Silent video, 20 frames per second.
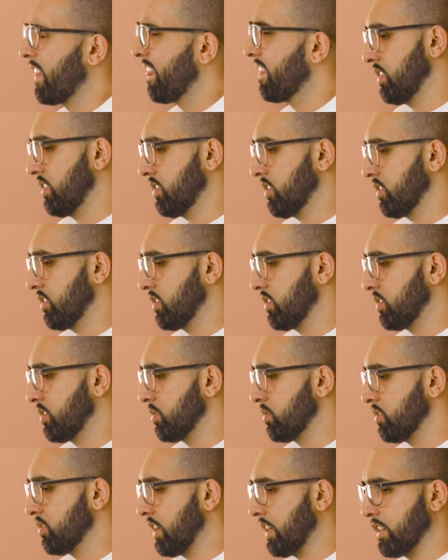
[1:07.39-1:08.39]
Let's go to 2
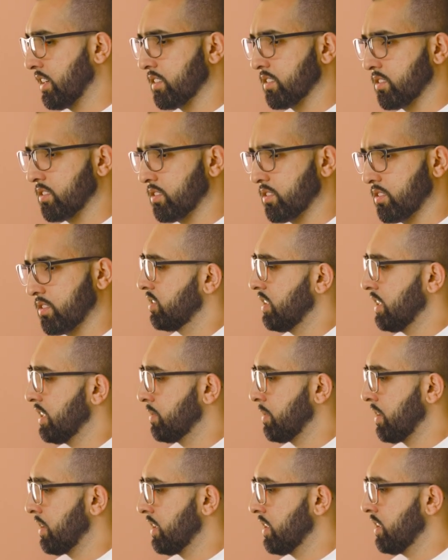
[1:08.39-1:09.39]
seconds. That's
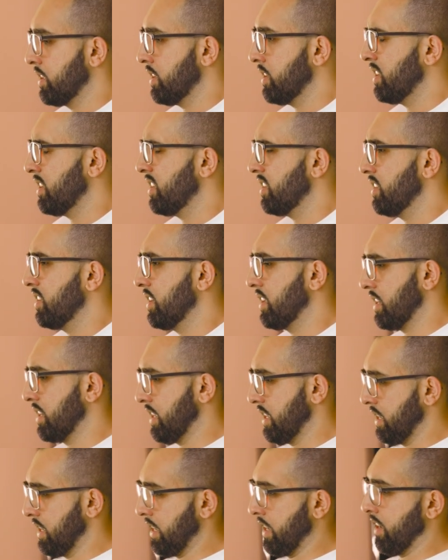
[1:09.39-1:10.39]
about here and
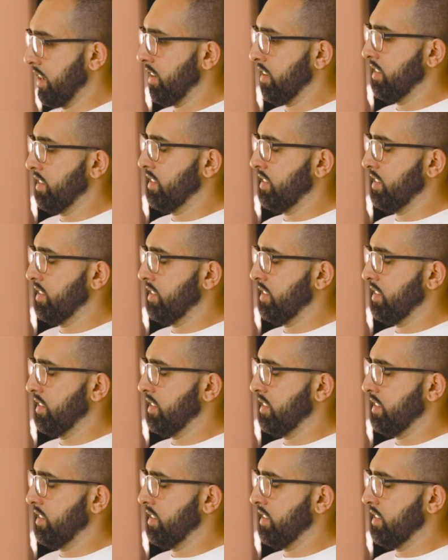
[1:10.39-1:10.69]
here.